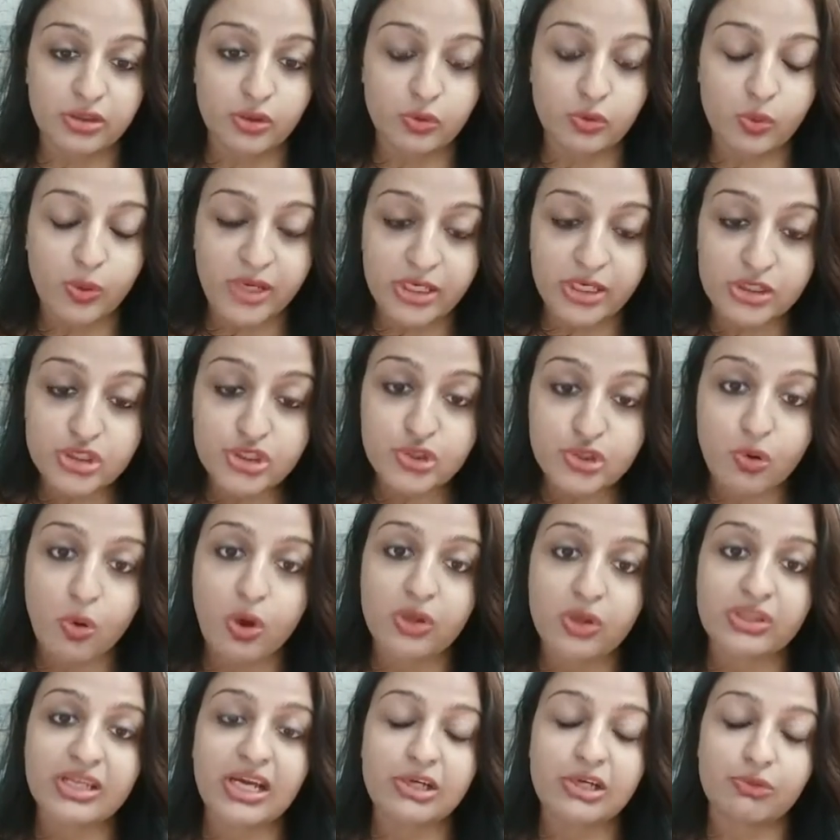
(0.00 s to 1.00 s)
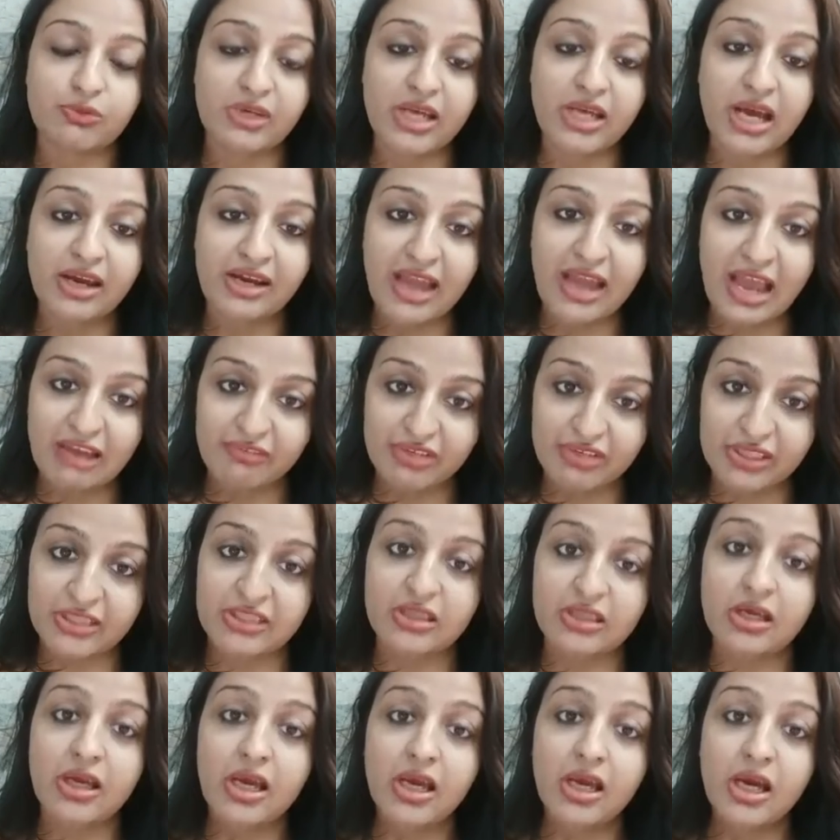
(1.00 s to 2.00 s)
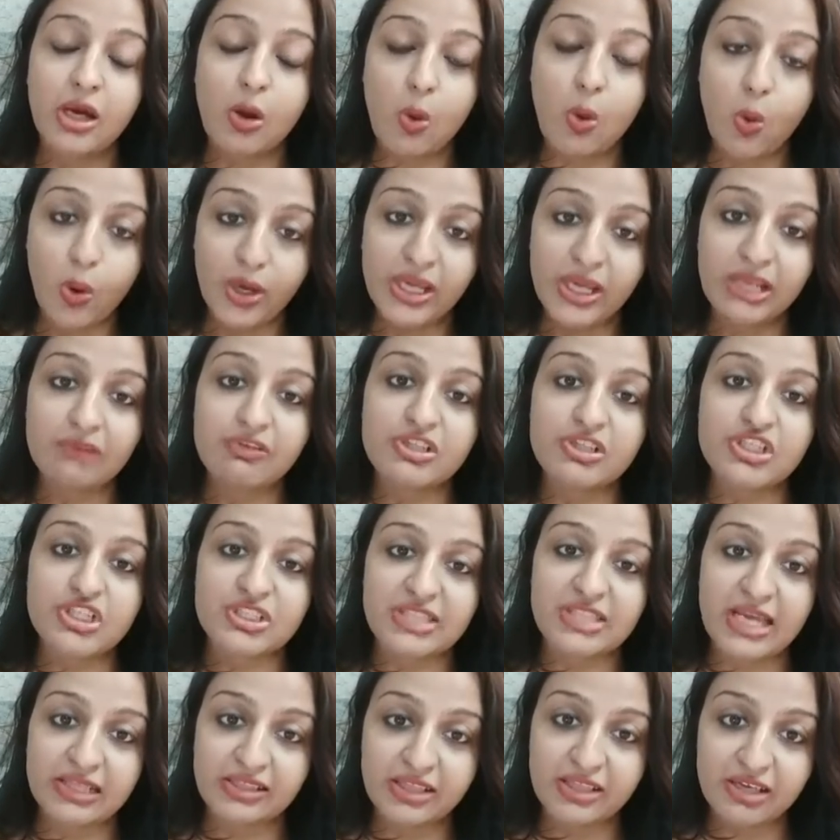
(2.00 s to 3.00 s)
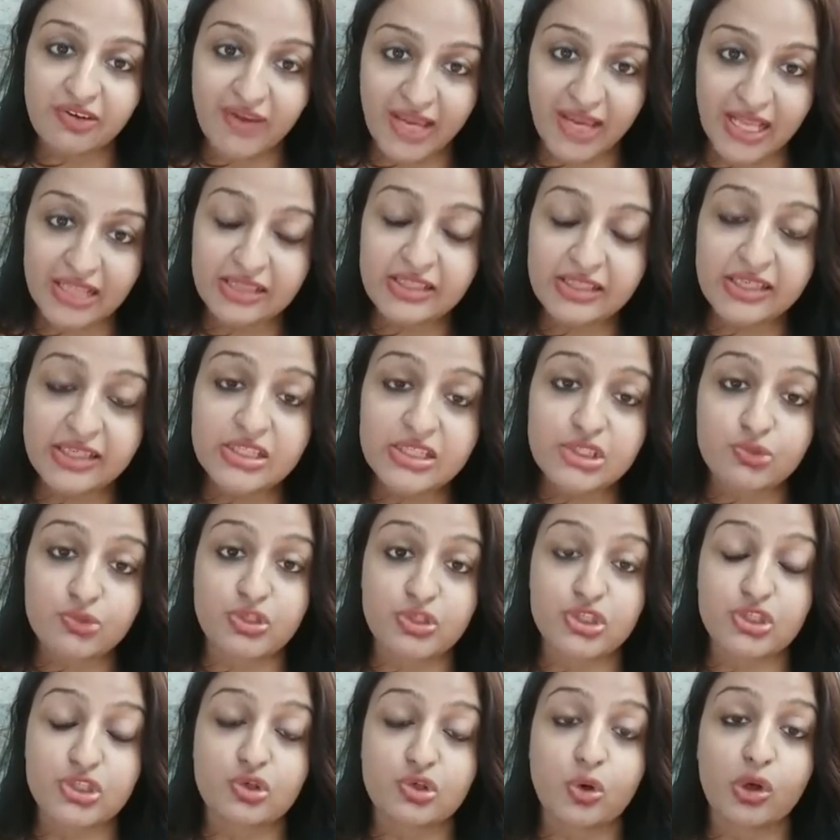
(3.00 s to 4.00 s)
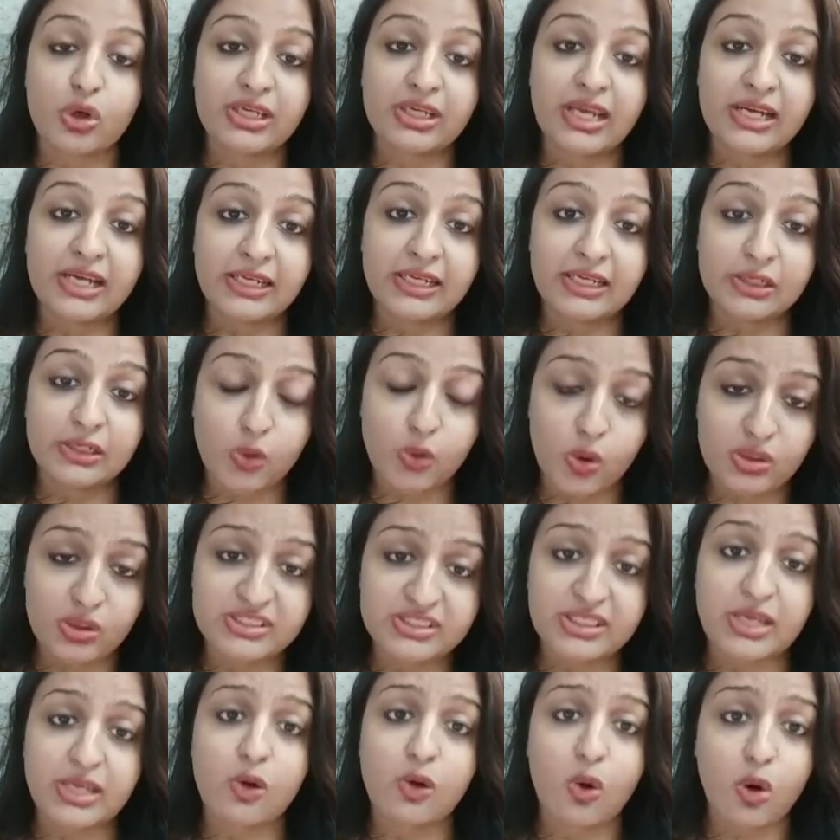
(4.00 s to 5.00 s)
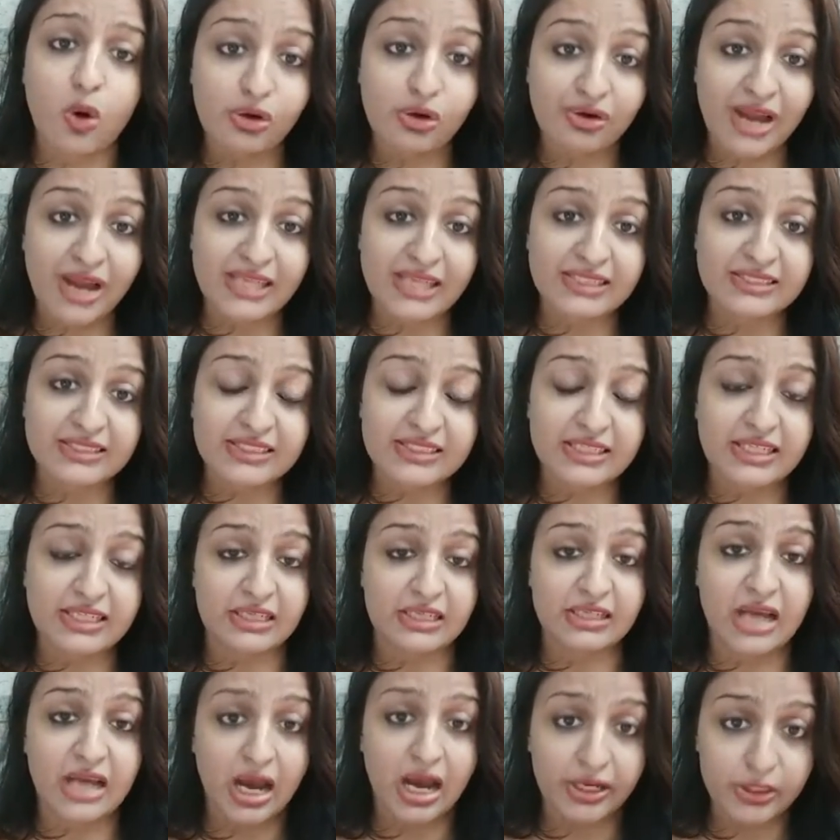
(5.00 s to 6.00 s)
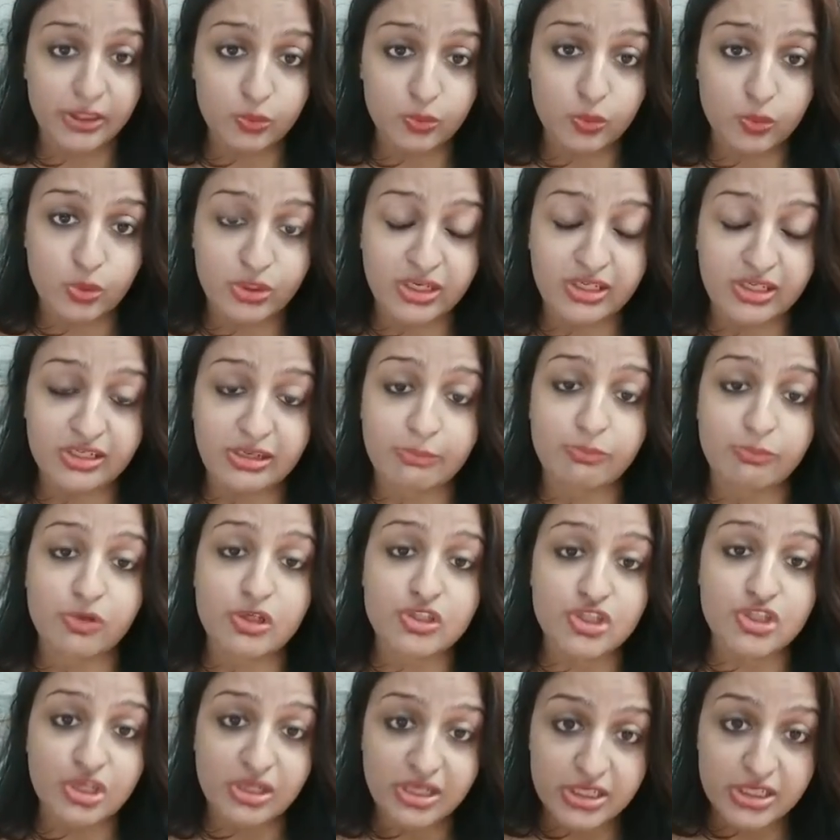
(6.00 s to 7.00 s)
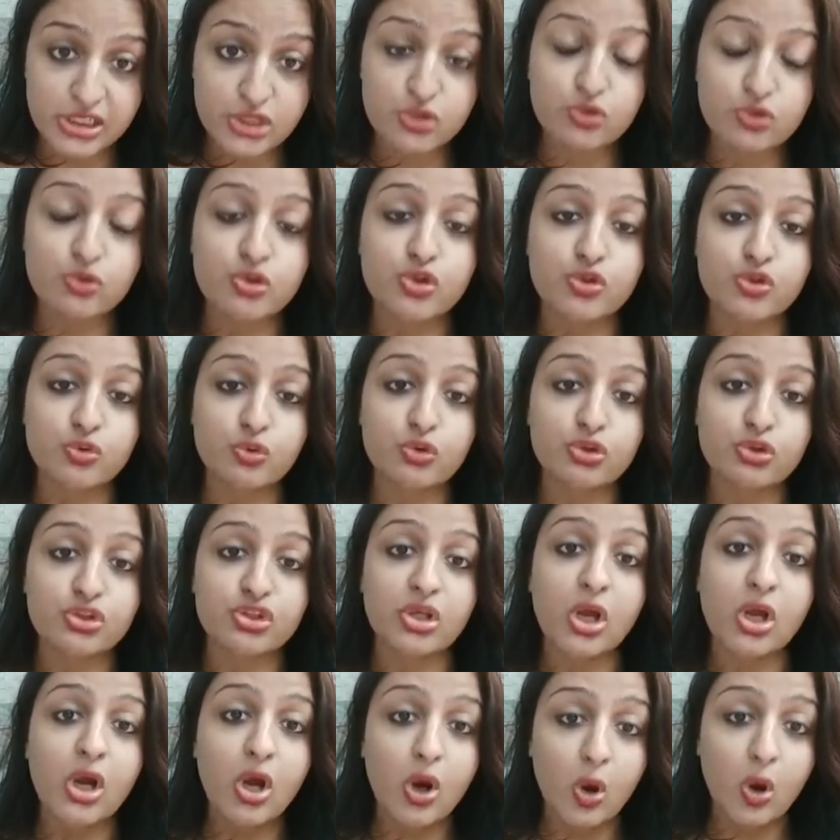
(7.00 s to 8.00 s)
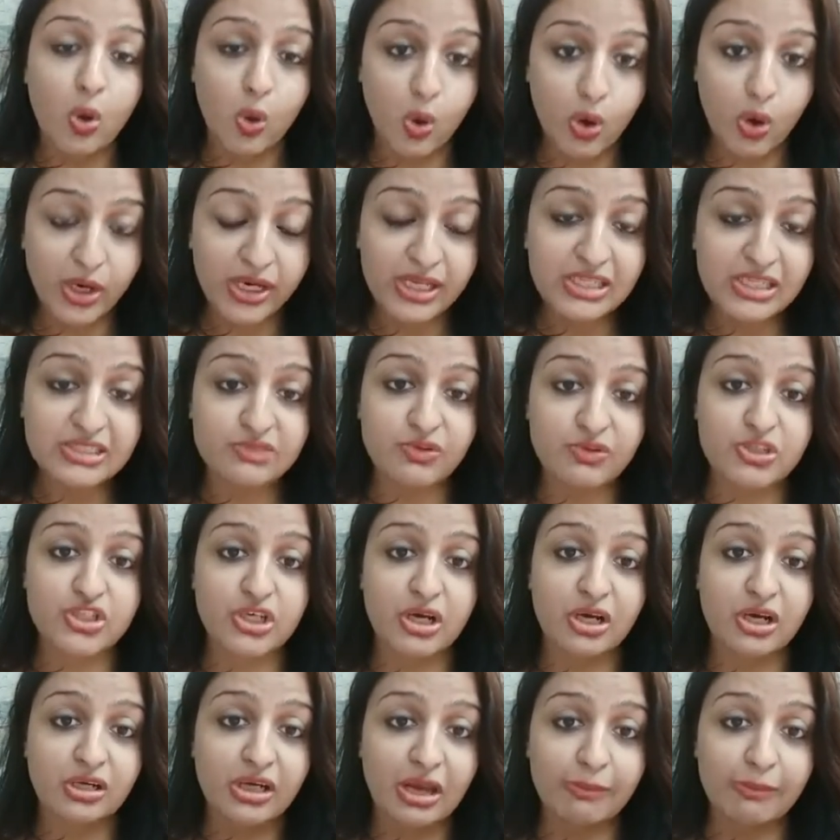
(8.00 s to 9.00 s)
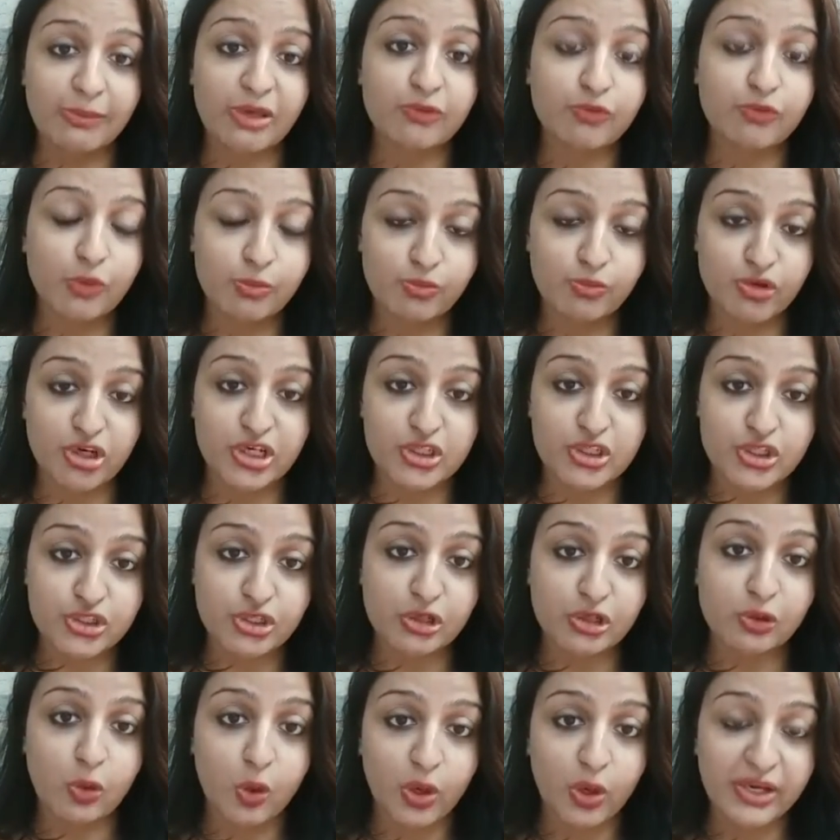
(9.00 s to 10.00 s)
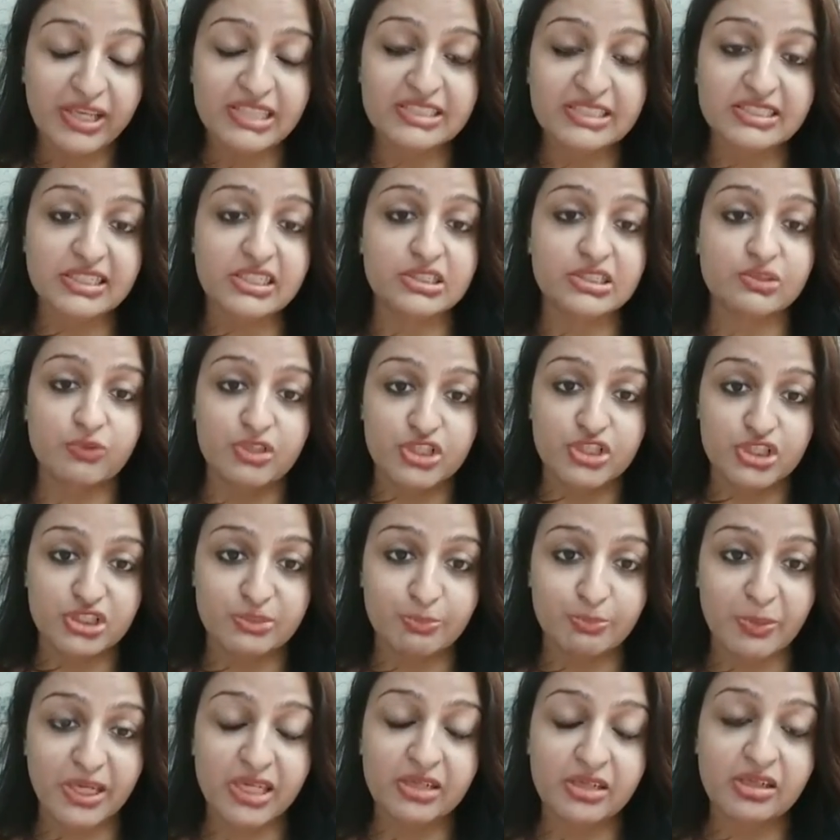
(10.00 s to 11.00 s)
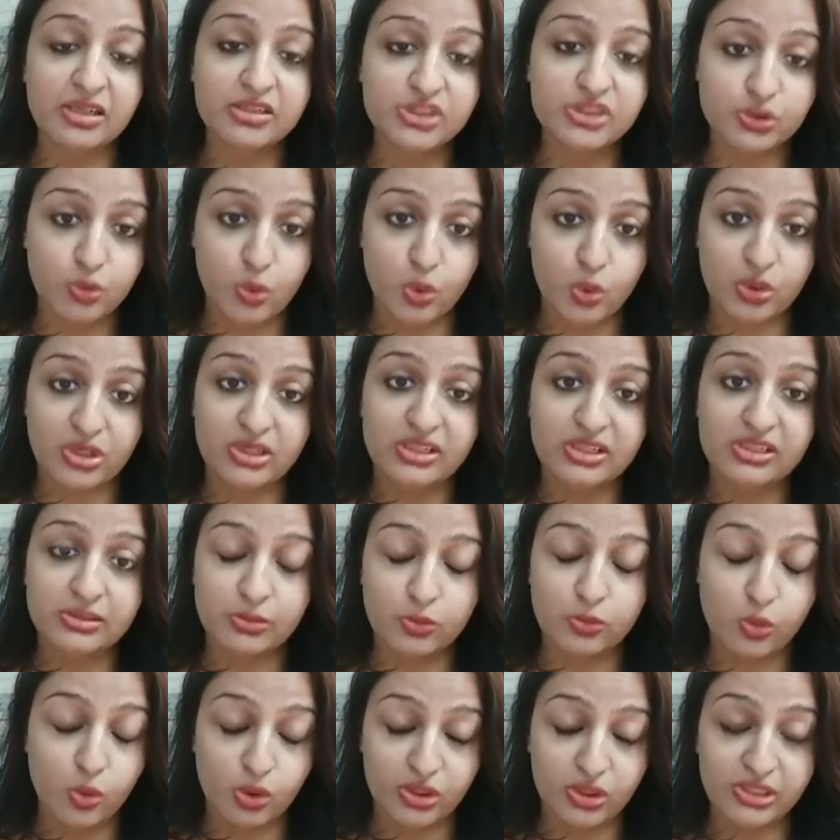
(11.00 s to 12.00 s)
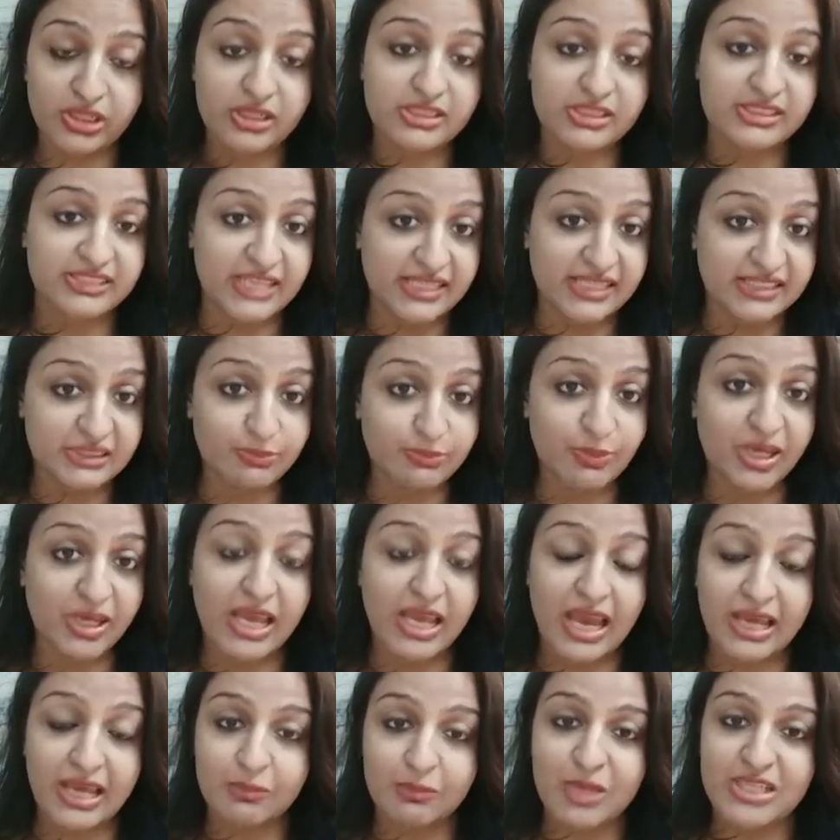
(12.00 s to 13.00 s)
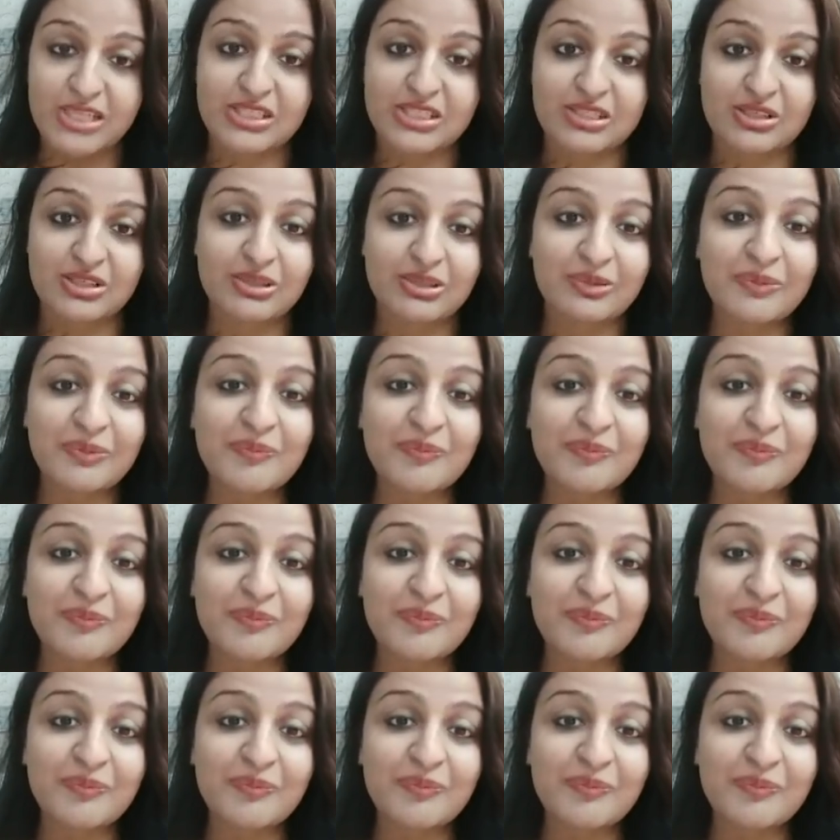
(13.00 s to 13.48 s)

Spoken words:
ensure that we are having oil which is at their healthiest, which is not getting toxic or rancid at a higher cooking temperature, is to choose oils which are coming from traditional oil seeds, which is peanuts, coconut, sesame, and mustard.